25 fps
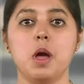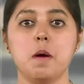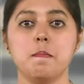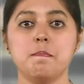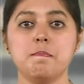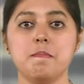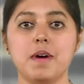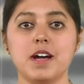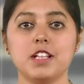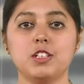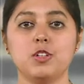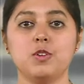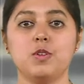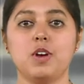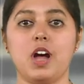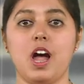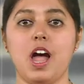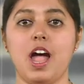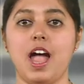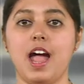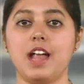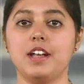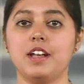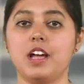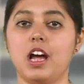Madura
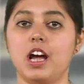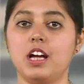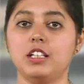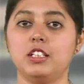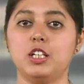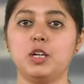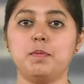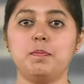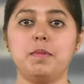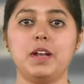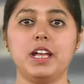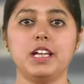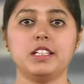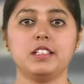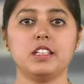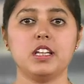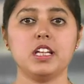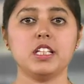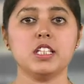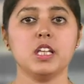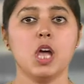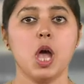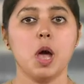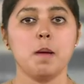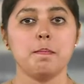and other
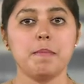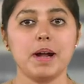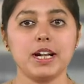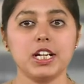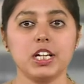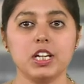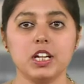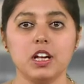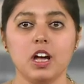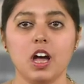places but